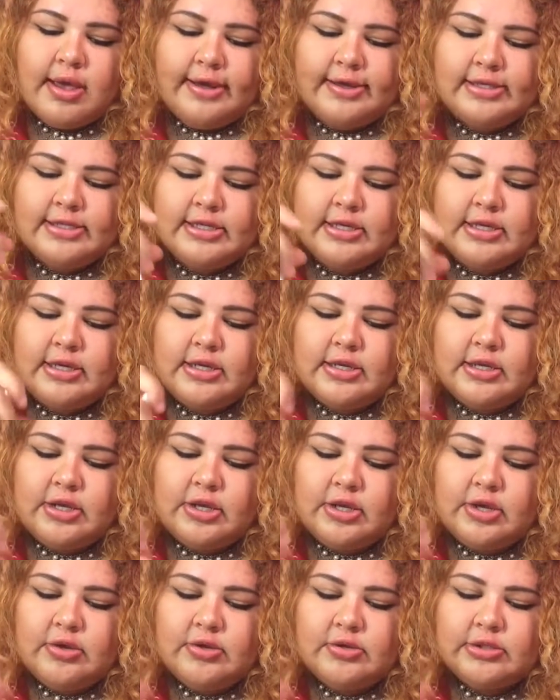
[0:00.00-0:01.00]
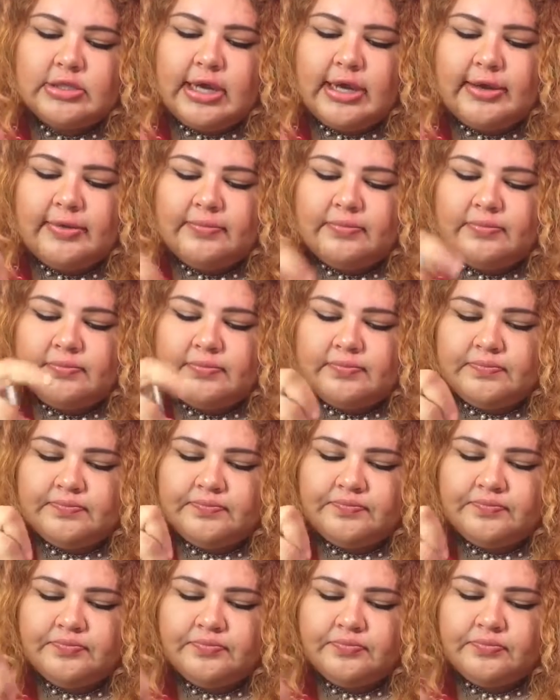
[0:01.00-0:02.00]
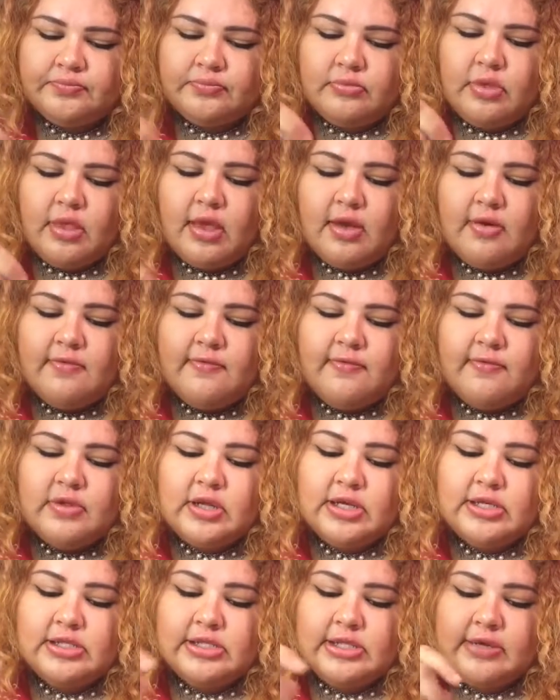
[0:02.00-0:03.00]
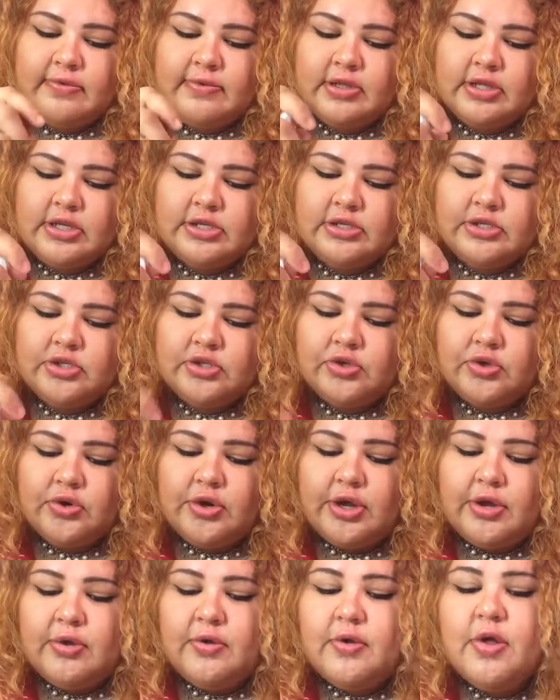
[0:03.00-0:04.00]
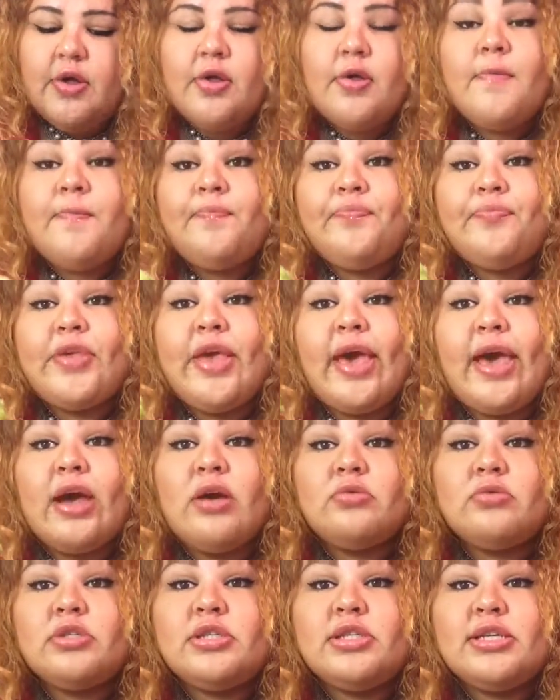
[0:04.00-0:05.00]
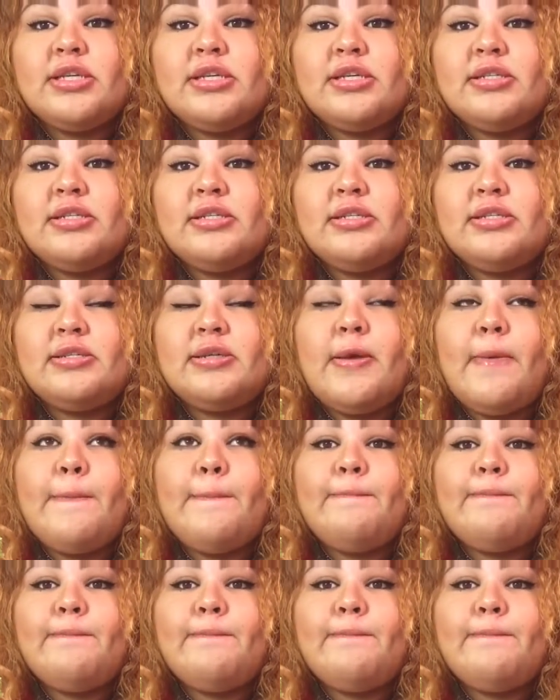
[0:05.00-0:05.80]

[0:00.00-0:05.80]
I seen in the news that floods even destroy houses.